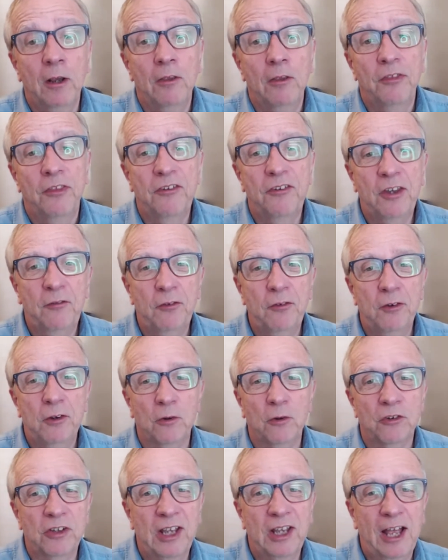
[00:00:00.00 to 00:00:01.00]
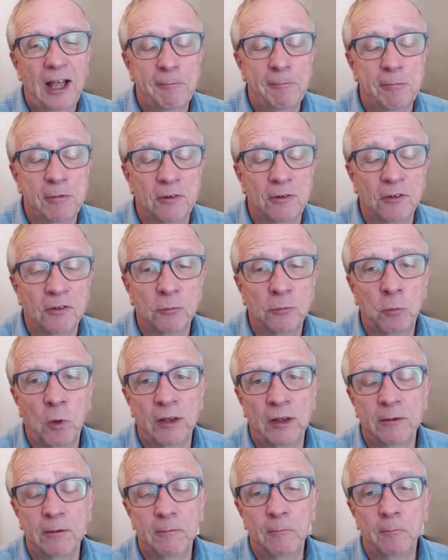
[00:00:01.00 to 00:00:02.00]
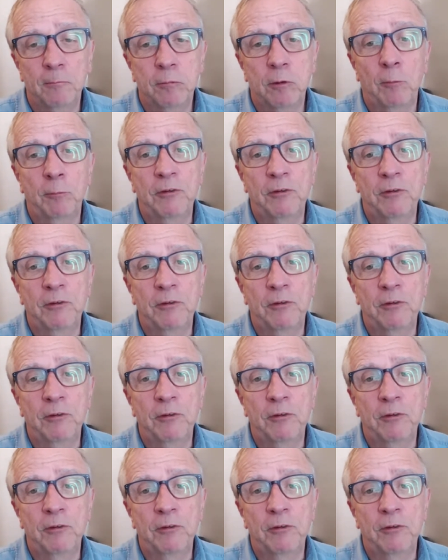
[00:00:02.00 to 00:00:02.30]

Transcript: The difficulty happens when property